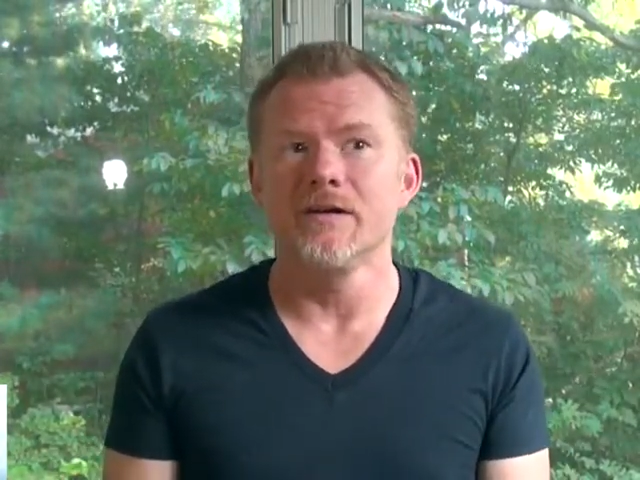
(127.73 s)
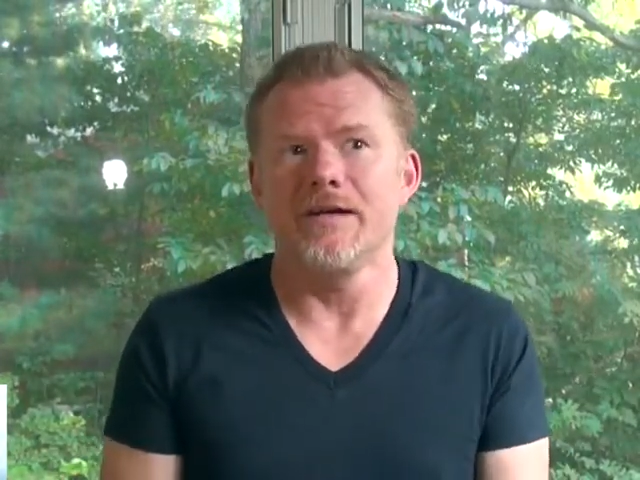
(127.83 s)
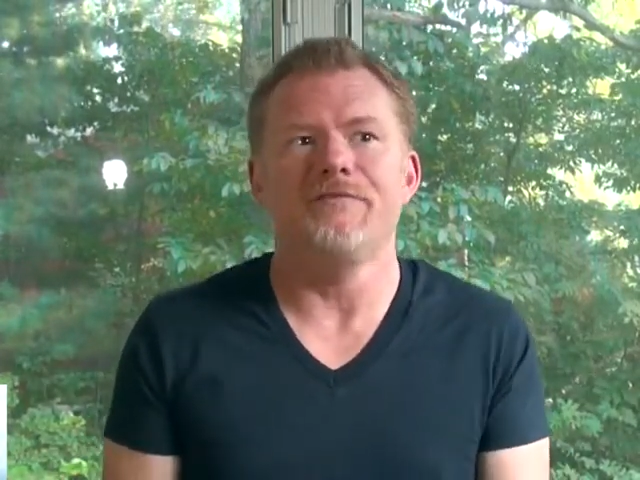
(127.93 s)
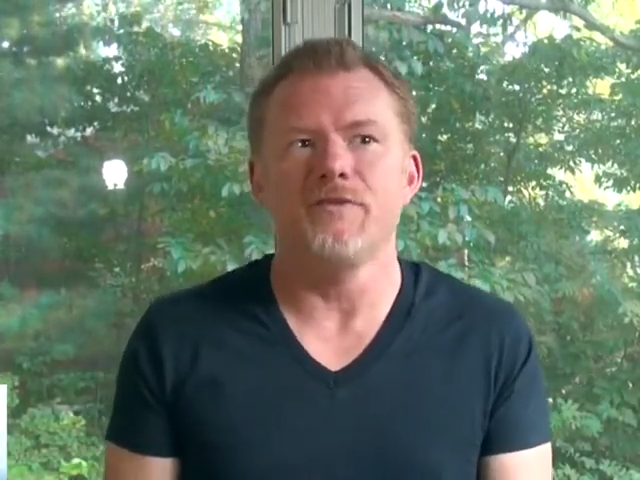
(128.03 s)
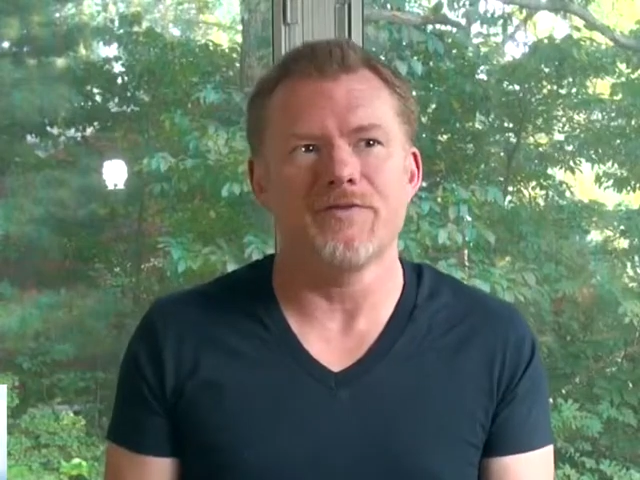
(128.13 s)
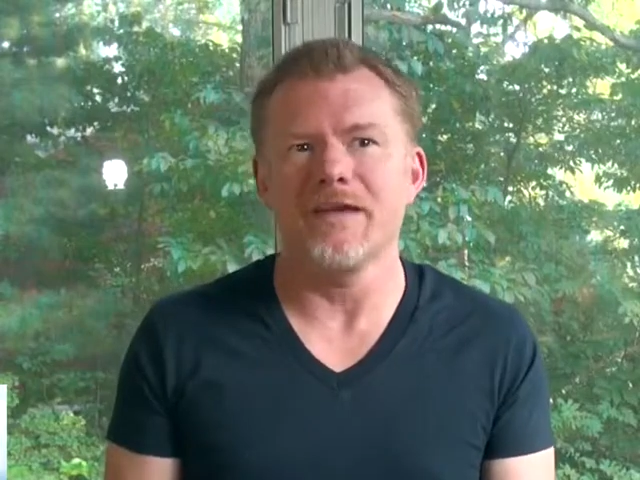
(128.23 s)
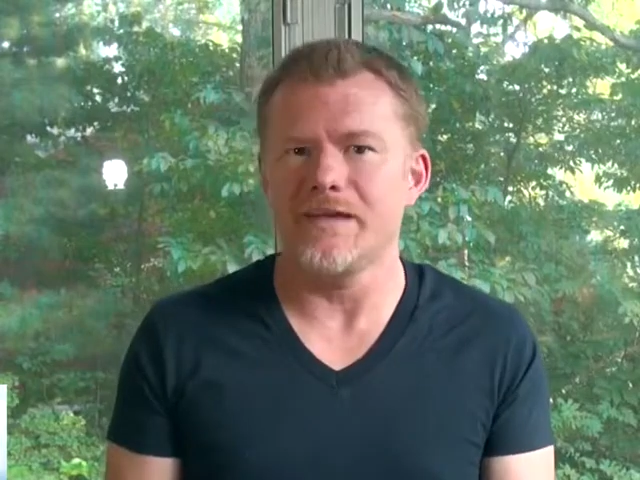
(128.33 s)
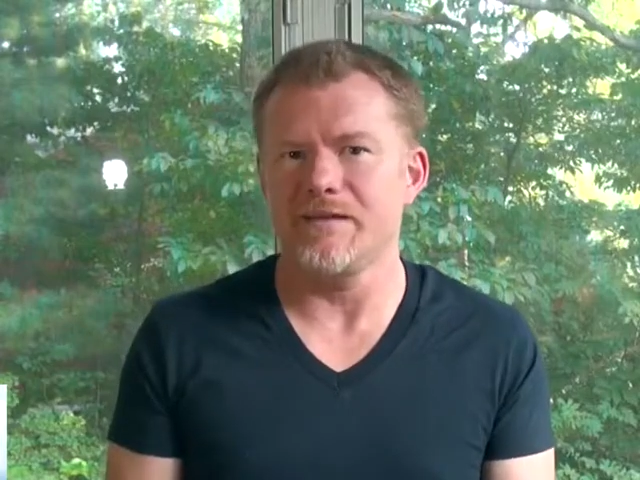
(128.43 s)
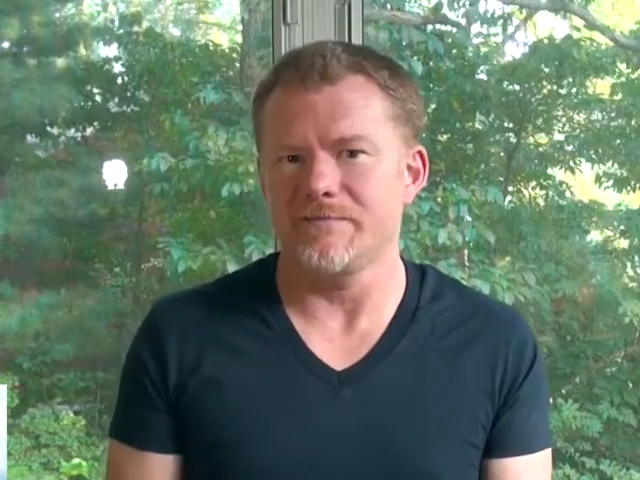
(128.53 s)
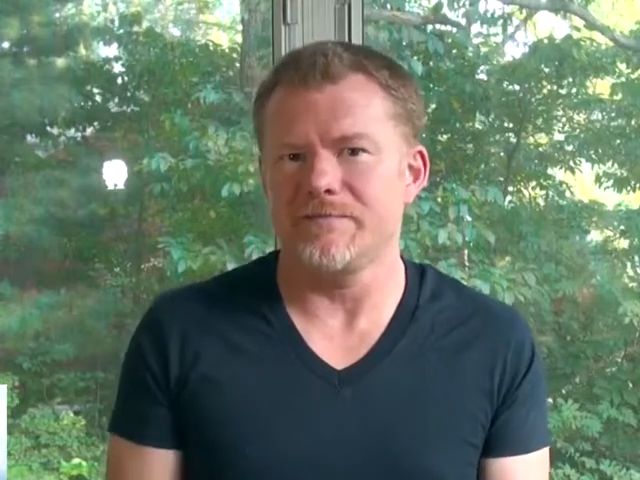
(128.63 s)
if you
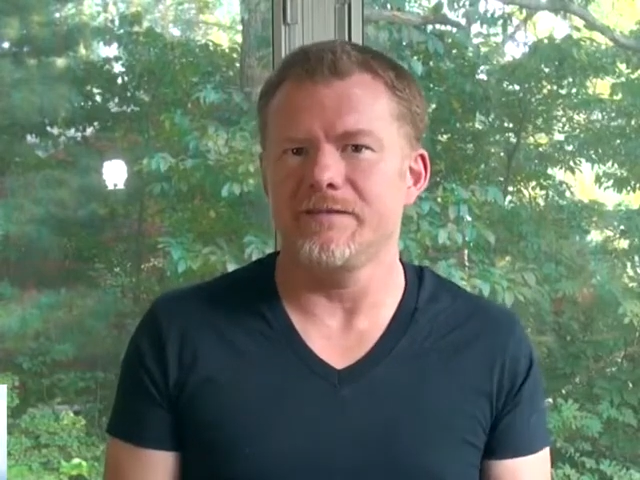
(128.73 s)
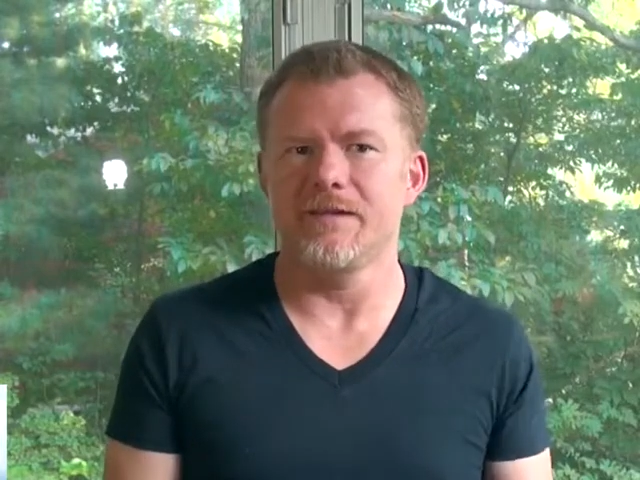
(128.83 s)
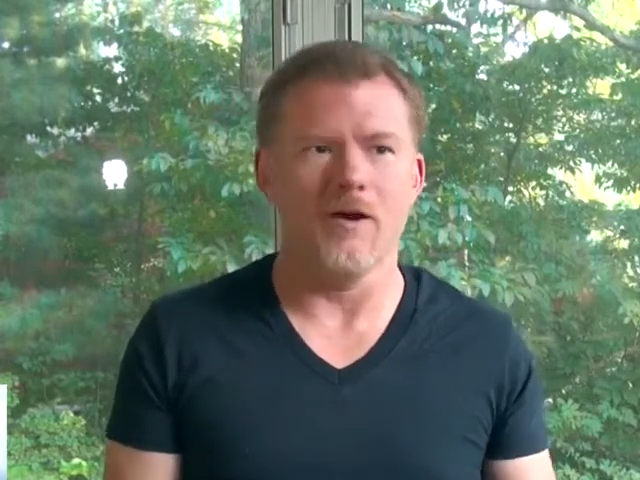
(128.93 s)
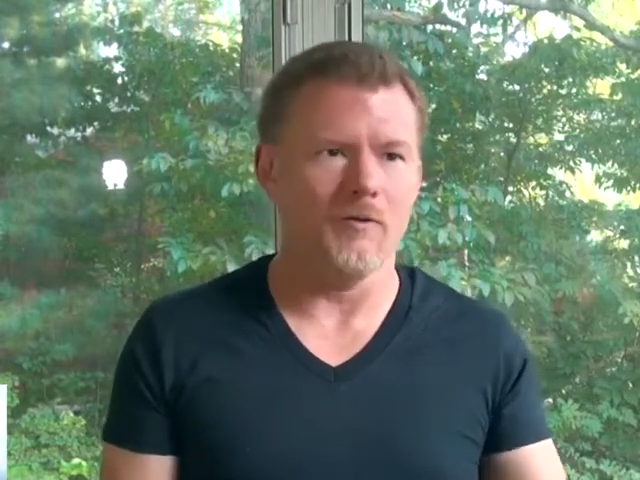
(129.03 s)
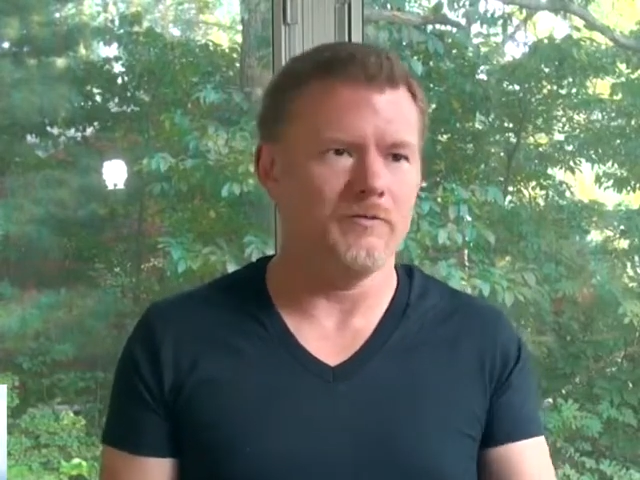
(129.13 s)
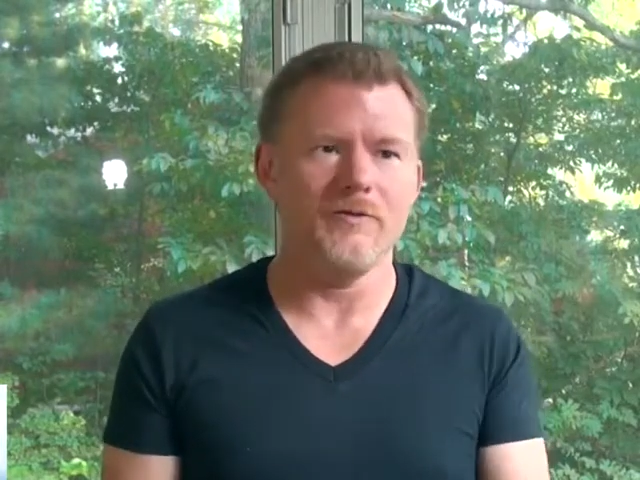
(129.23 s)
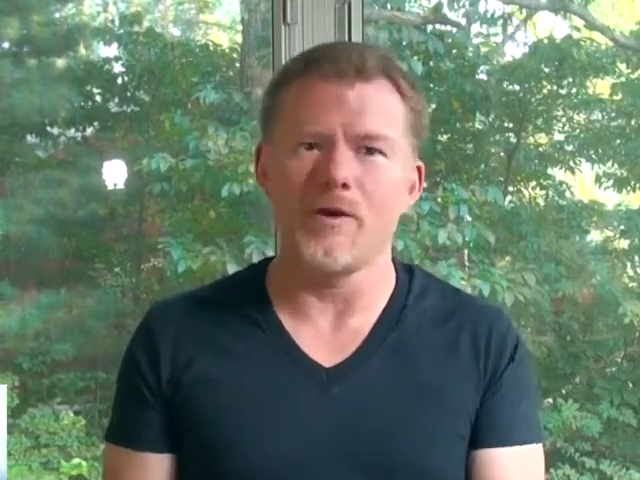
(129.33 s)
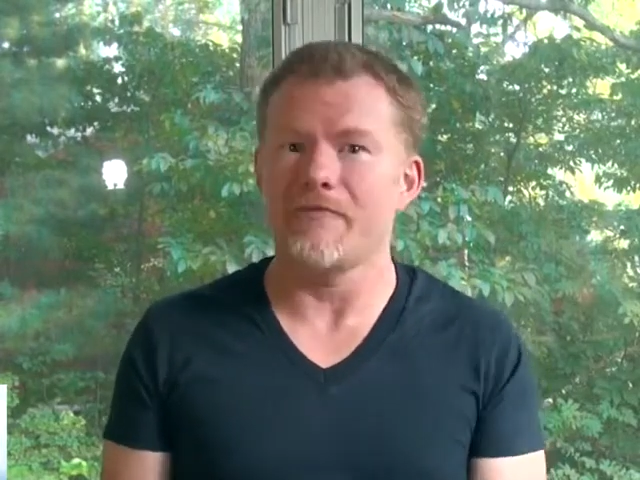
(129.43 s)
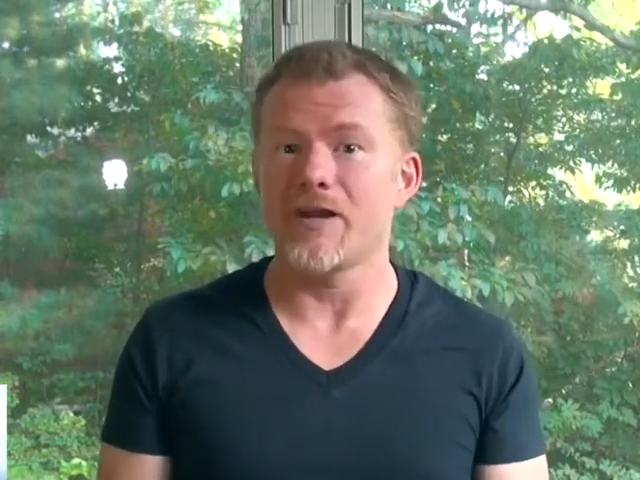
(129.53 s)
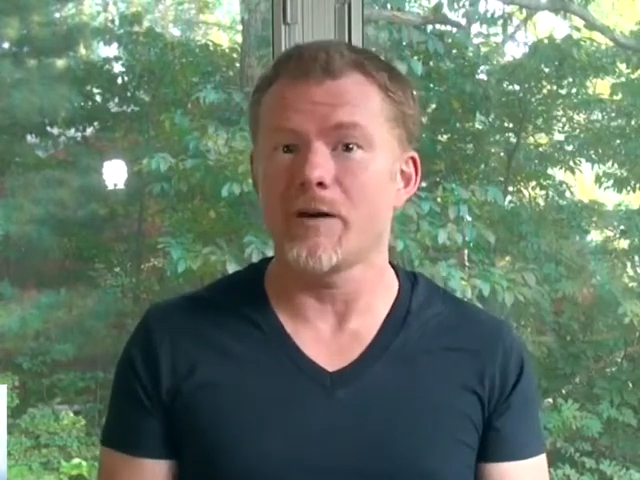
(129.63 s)
think, you have